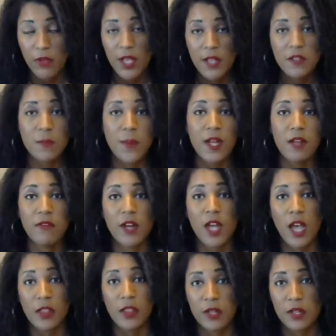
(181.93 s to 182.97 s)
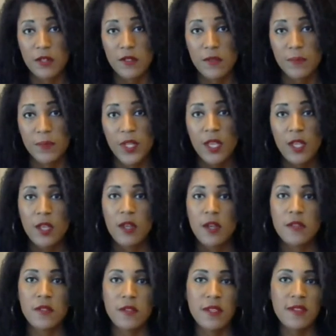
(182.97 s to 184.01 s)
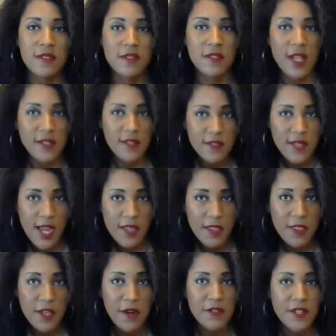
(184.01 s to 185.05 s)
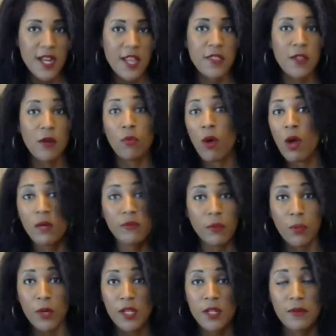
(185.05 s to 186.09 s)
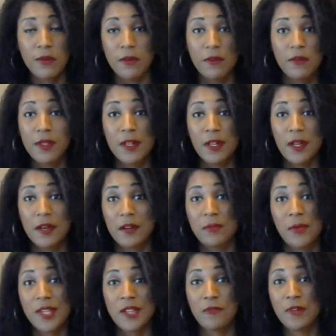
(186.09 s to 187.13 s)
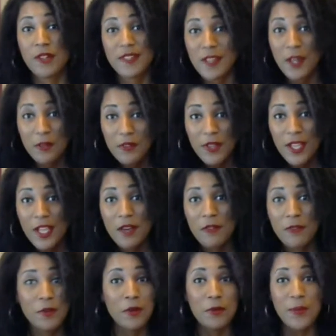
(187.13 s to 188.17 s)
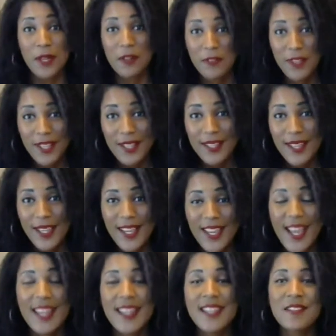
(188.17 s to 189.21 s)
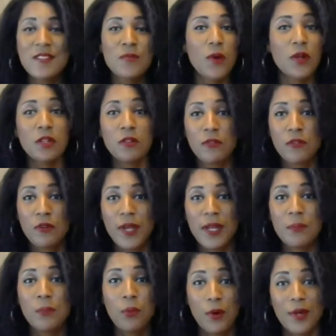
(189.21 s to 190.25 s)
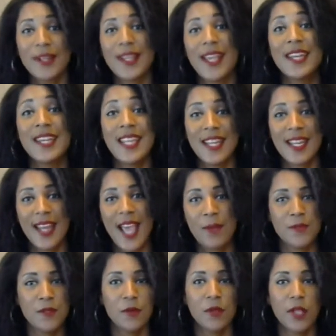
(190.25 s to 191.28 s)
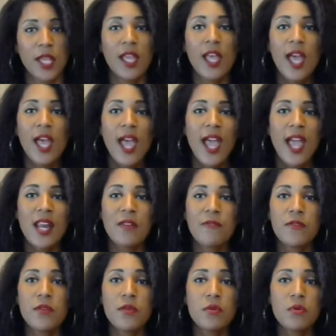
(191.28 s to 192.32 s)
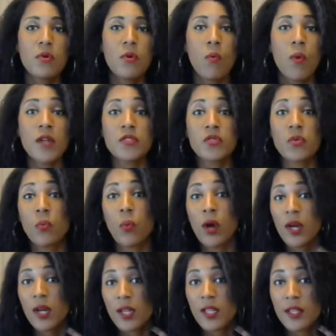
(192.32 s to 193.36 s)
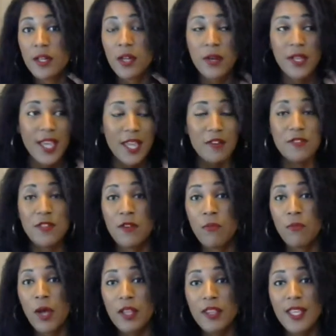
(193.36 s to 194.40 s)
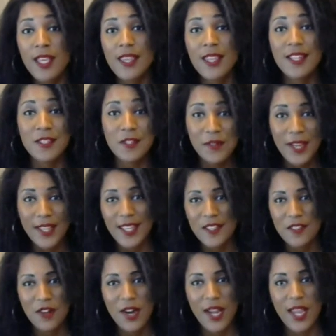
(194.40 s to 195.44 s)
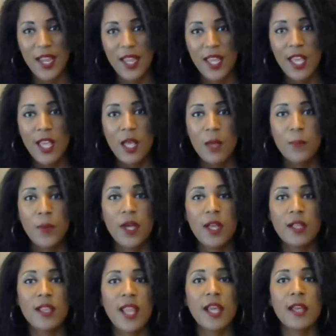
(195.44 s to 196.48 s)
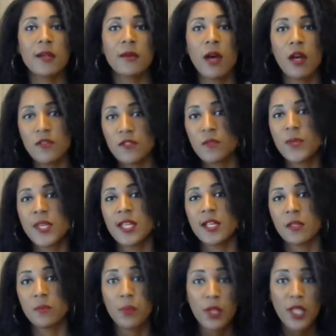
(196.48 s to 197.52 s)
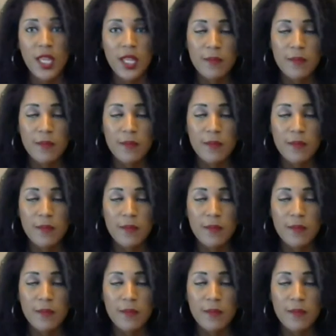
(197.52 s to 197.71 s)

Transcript: to benefit others. So this is not to say that there's anything wrong for working for yourself for your own benefit. And this is wonderful and important and needed, absolutely. And if you want to work, to get yourself wealthy, then do it. That's great. But that could also be incomplete.